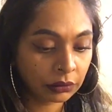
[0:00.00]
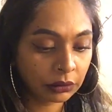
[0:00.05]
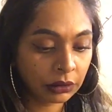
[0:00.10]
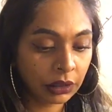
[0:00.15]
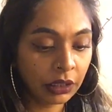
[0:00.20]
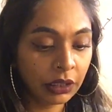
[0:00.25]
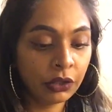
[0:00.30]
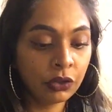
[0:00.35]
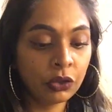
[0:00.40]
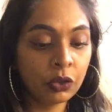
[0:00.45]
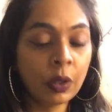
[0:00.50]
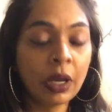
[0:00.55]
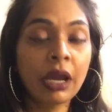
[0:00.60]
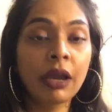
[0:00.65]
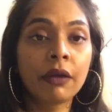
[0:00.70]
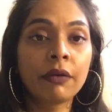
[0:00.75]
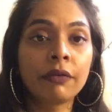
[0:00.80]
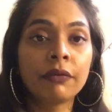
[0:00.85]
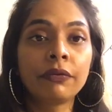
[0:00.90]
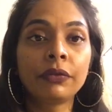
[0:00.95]
And then you
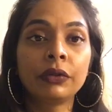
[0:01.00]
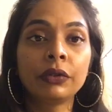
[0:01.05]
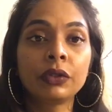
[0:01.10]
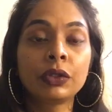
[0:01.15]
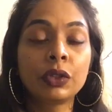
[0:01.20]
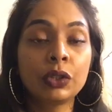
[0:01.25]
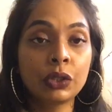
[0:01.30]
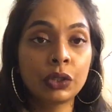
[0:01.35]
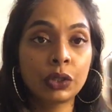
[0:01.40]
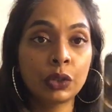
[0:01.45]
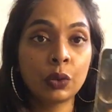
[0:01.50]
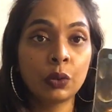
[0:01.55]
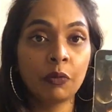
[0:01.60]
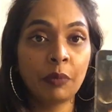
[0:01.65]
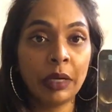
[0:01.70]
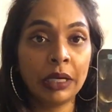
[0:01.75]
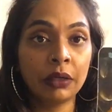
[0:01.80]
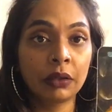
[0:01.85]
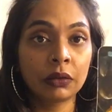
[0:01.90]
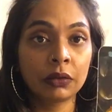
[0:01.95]
have the Two of
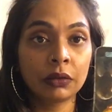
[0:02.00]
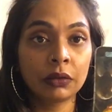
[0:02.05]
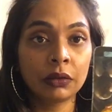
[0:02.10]
Pentacles